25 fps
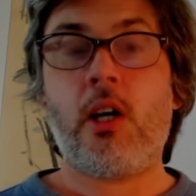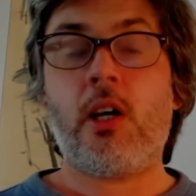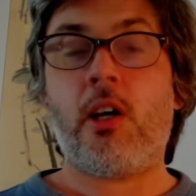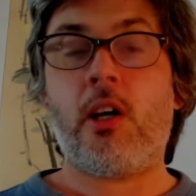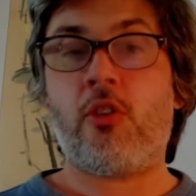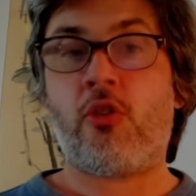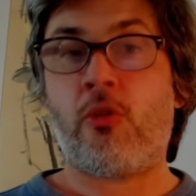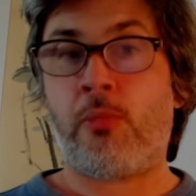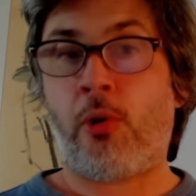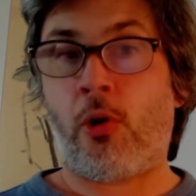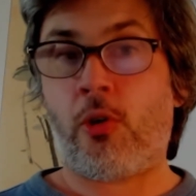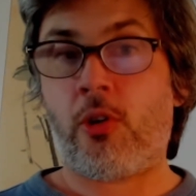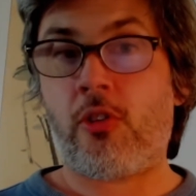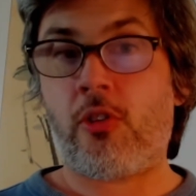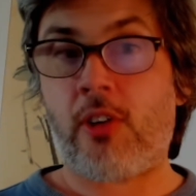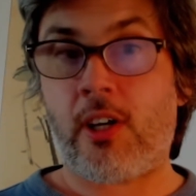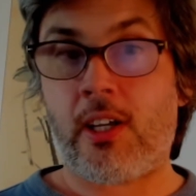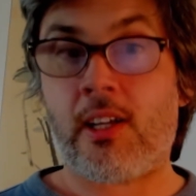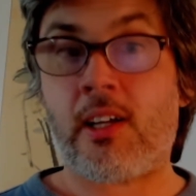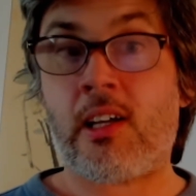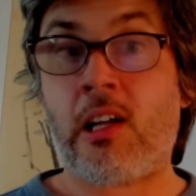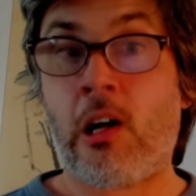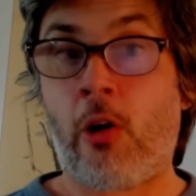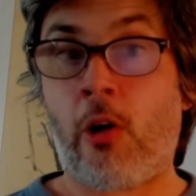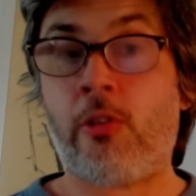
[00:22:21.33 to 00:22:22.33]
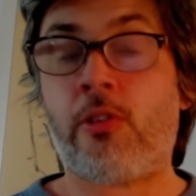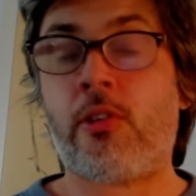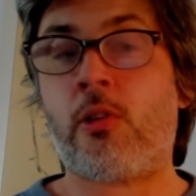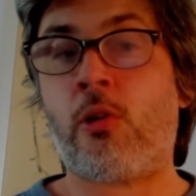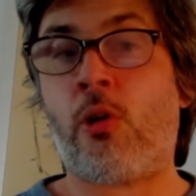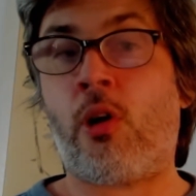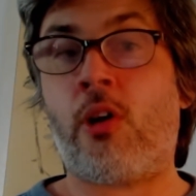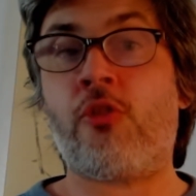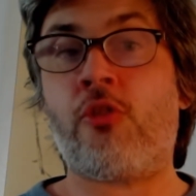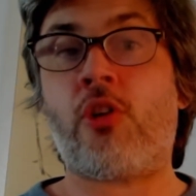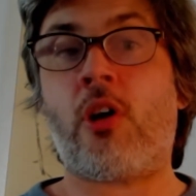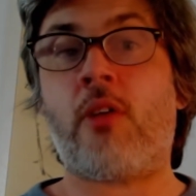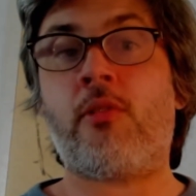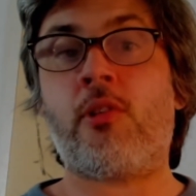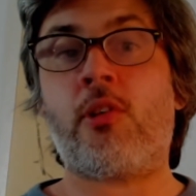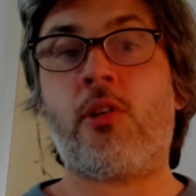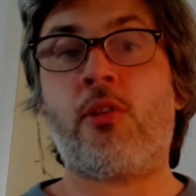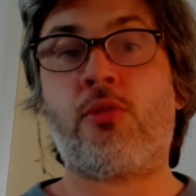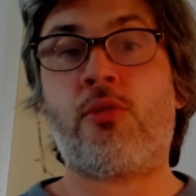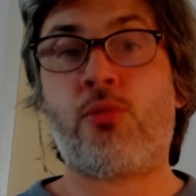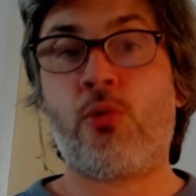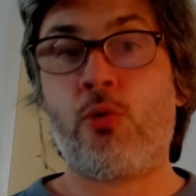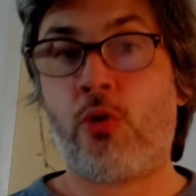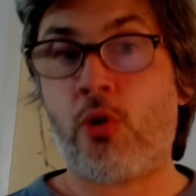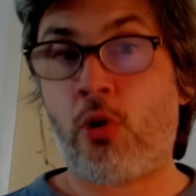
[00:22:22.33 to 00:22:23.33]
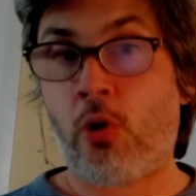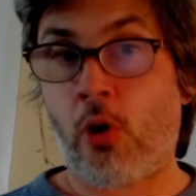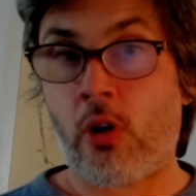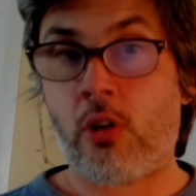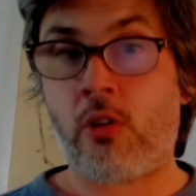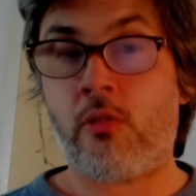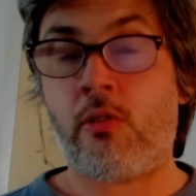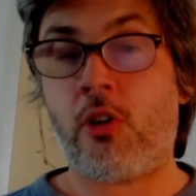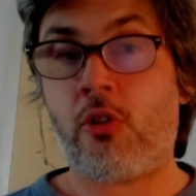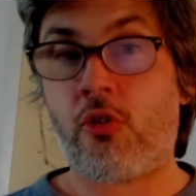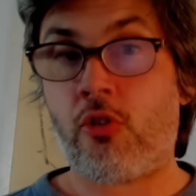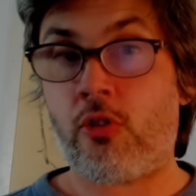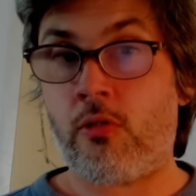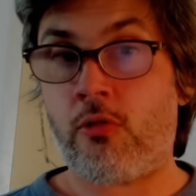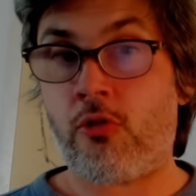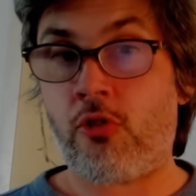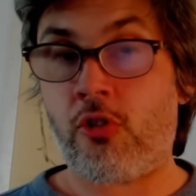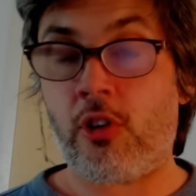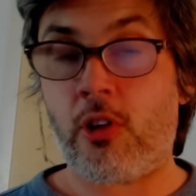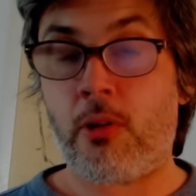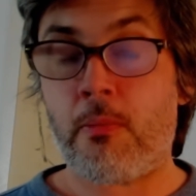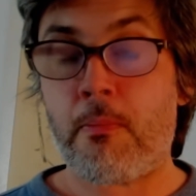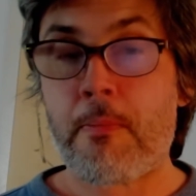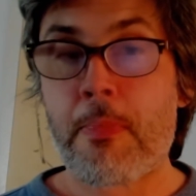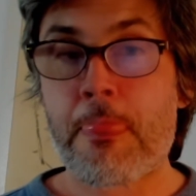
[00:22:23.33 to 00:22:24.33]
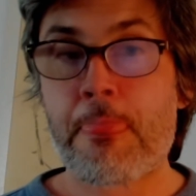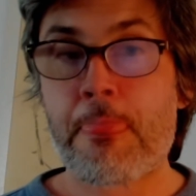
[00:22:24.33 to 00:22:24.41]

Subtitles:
it's about attaining health and longevity through the cultivation of Qi.